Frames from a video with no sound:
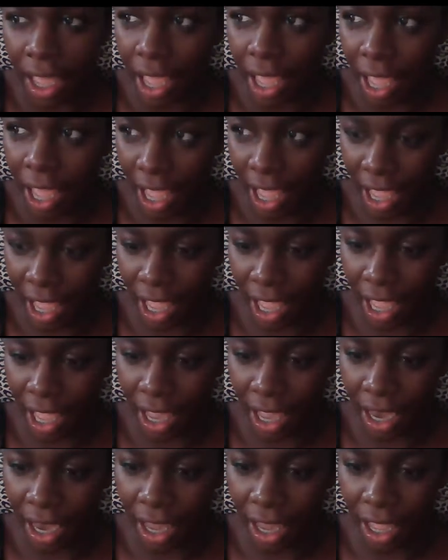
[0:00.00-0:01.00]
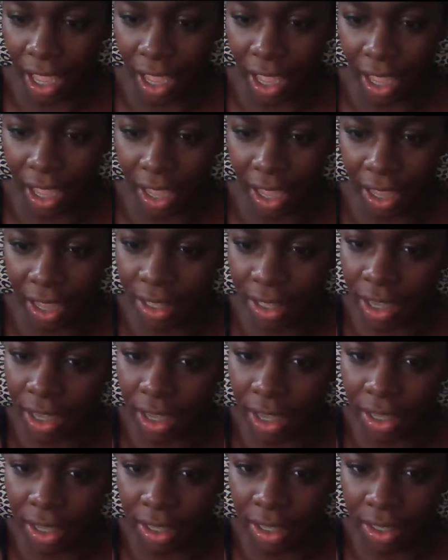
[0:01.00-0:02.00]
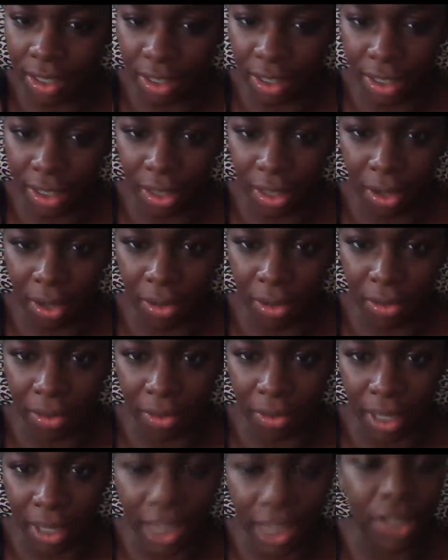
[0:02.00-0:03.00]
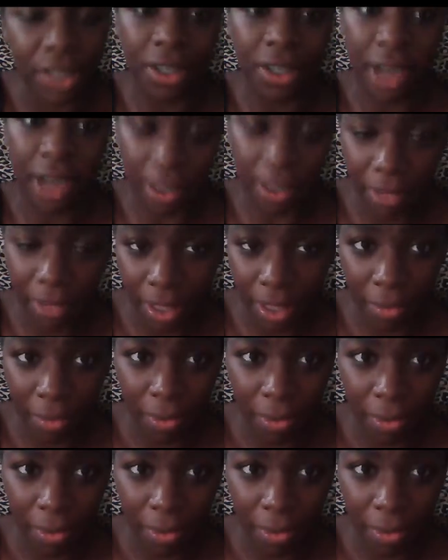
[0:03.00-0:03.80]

And he does, you know, interact with them or